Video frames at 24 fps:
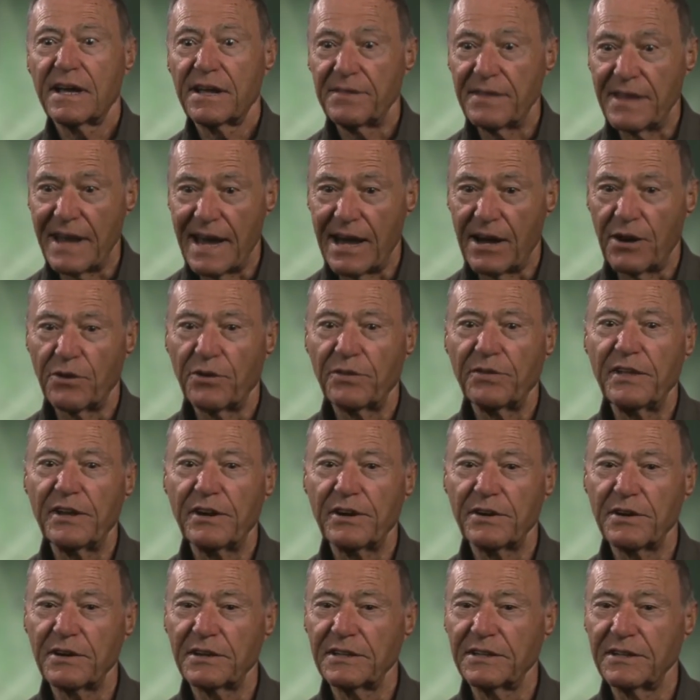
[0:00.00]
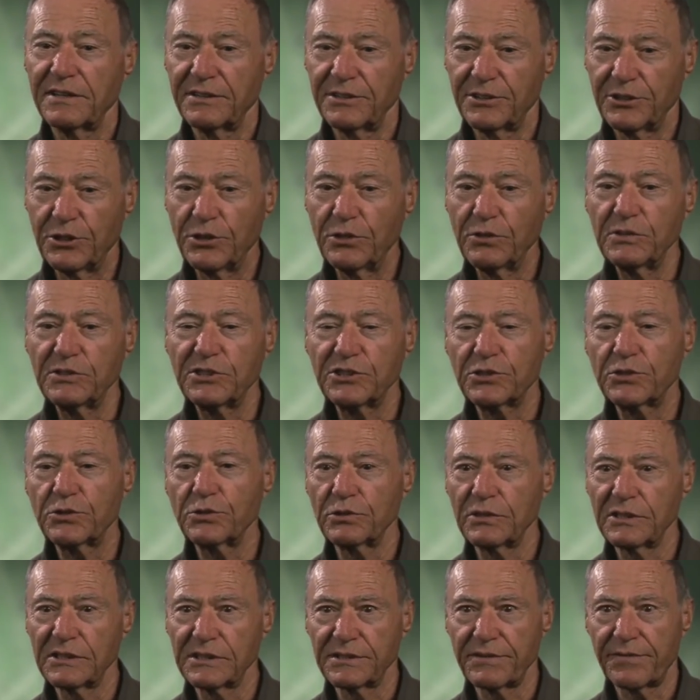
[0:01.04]
Now, there are two
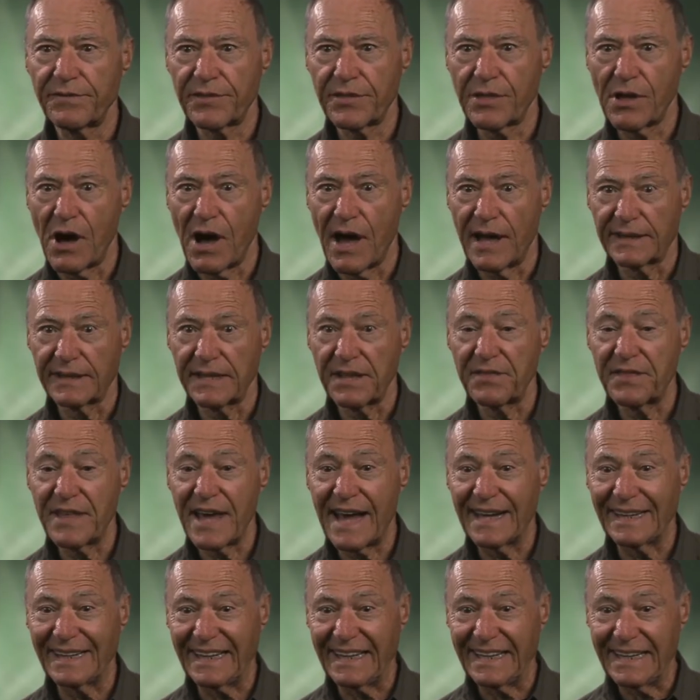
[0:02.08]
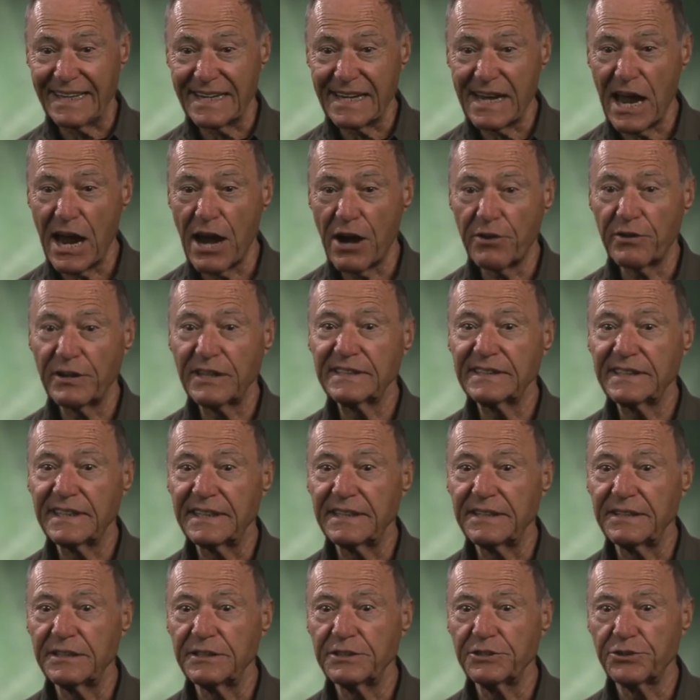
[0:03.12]
schools of thought that inherent
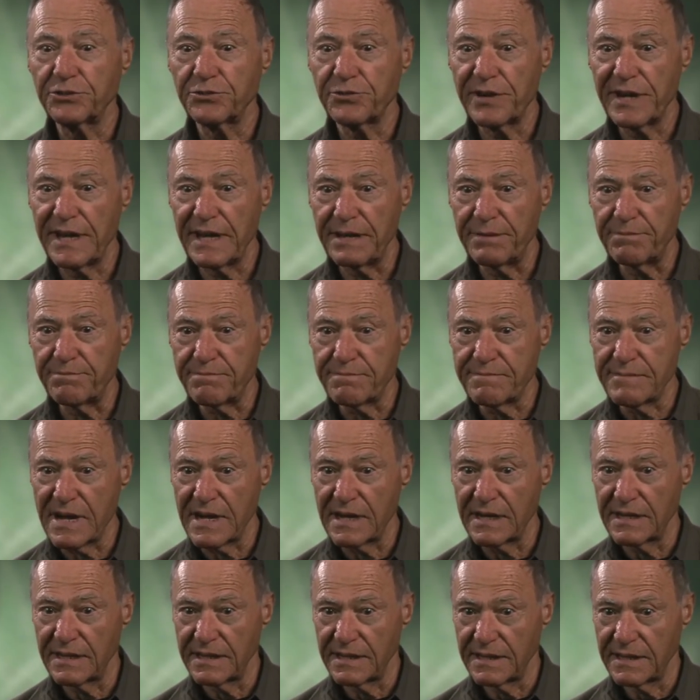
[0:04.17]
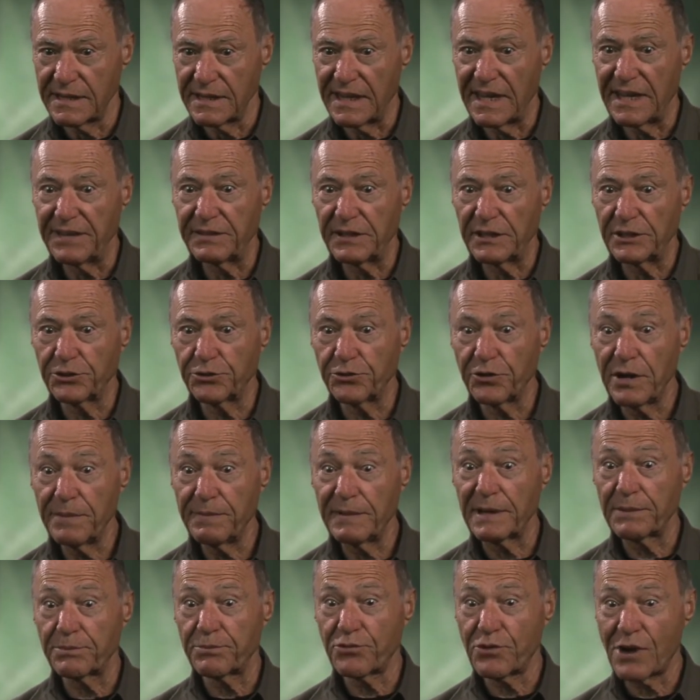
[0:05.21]
in the dream, in the
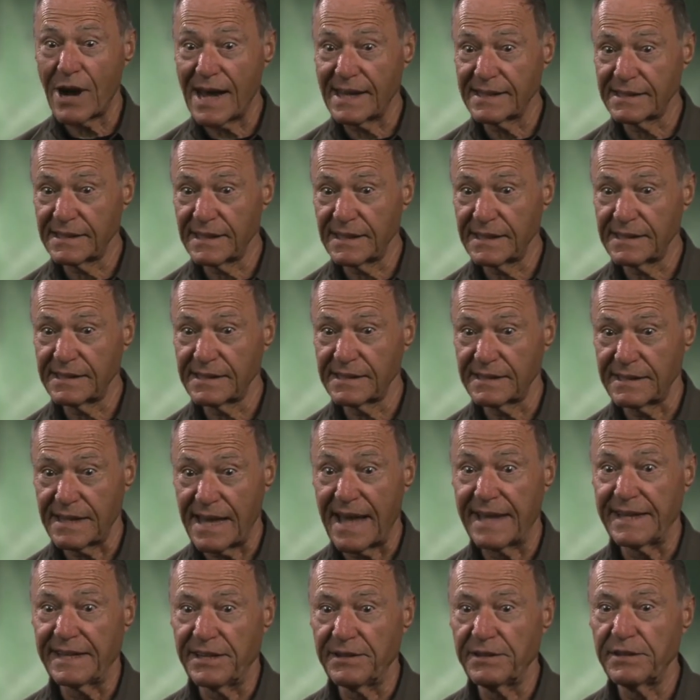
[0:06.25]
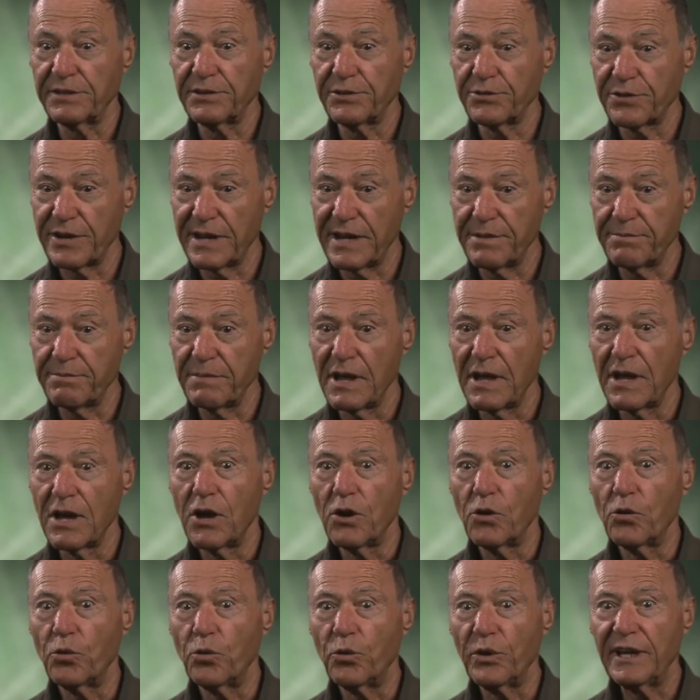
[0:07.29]
dreaming process and in the dream,
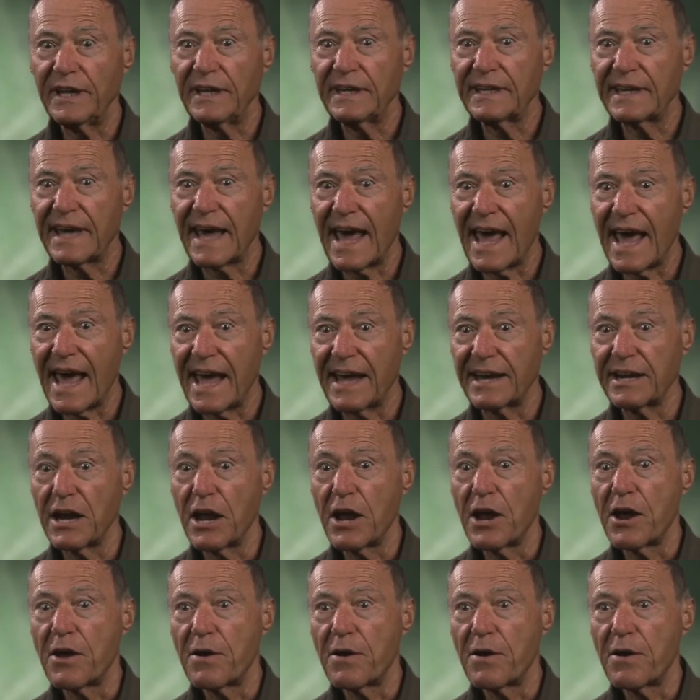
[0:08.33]
we can